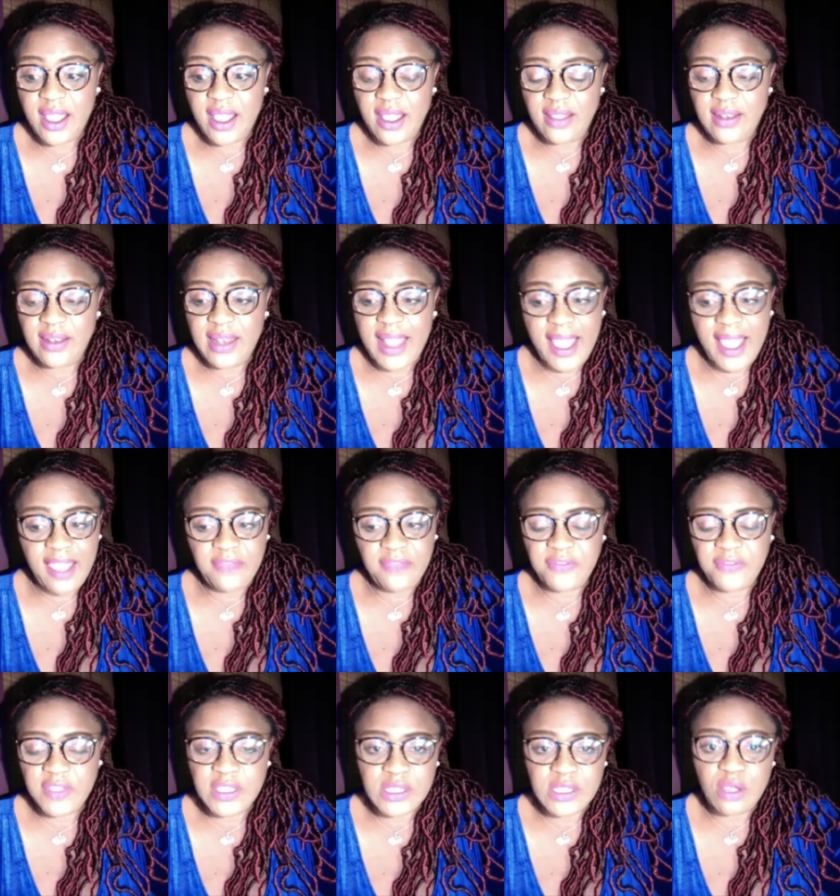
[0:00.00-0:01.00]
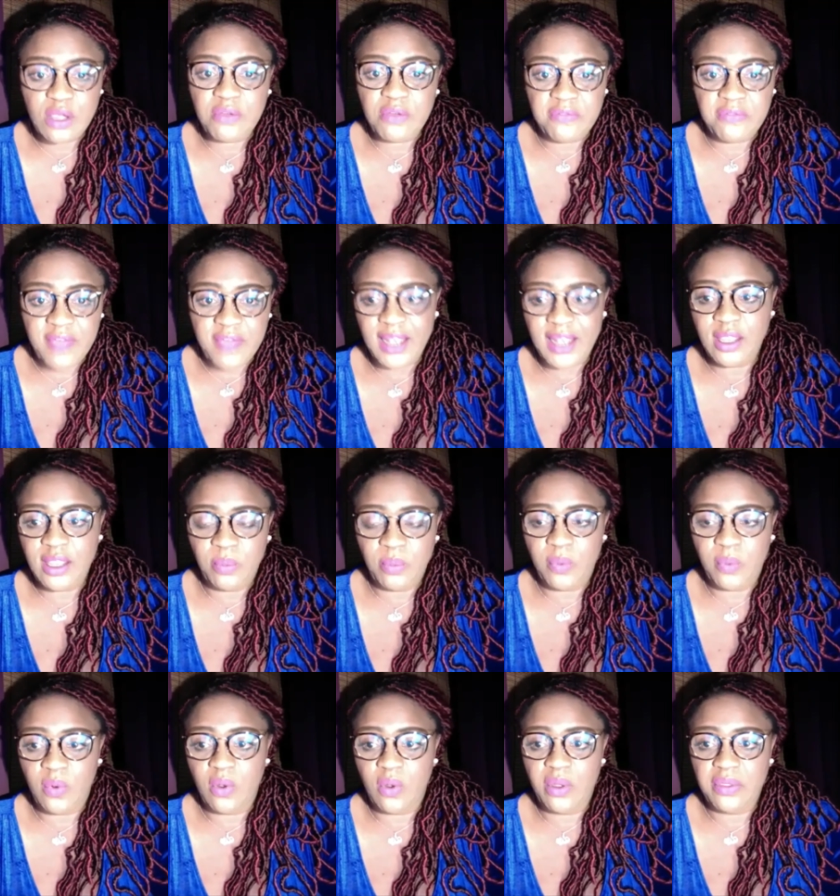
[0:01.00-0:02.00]
life is so
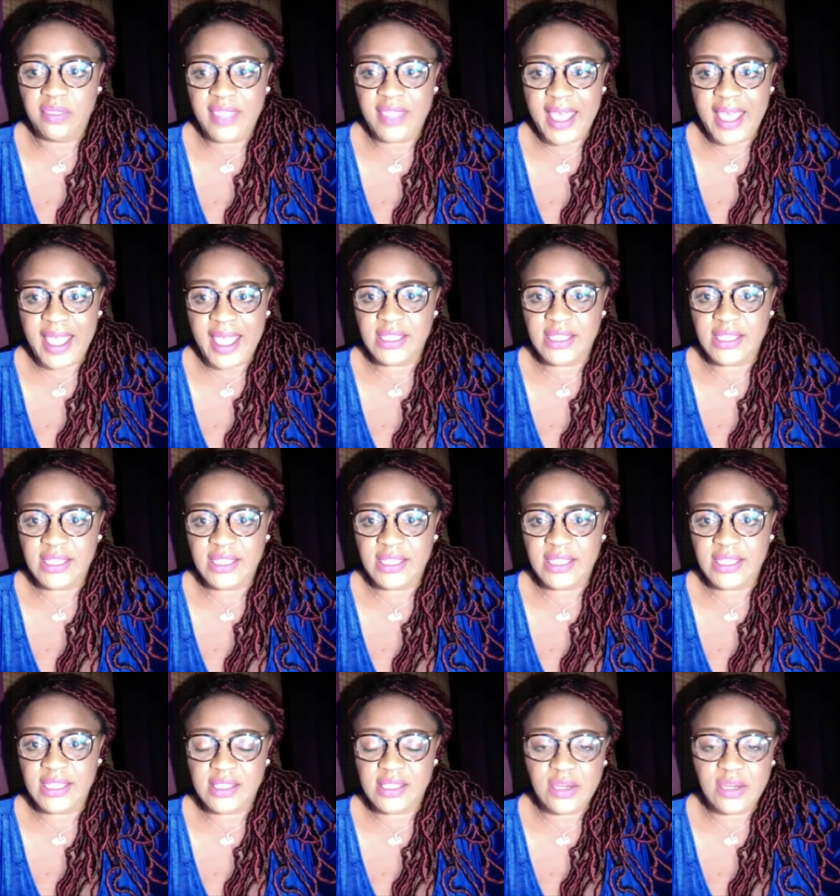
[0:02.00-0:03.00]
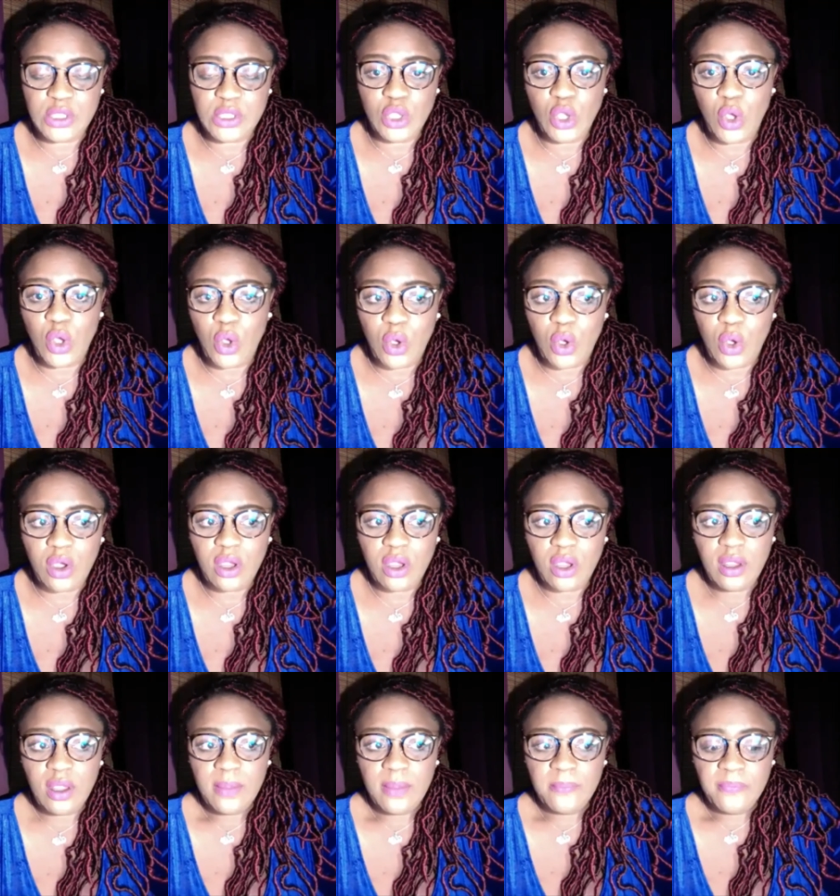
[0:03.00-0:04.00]
valuable that there is
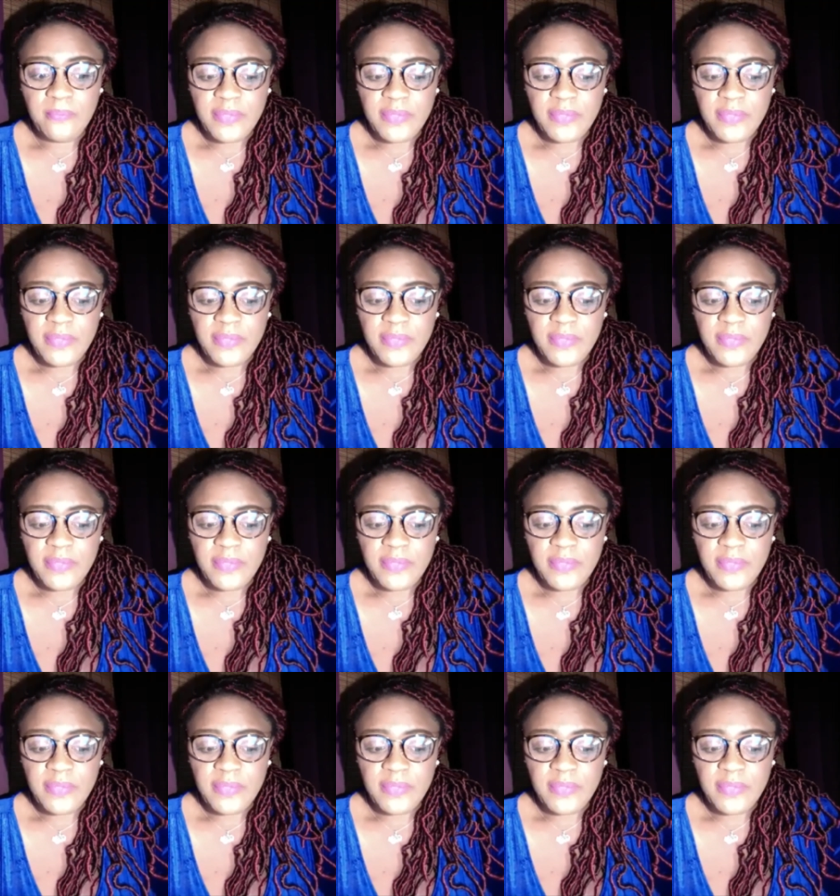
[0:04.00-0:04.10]
no,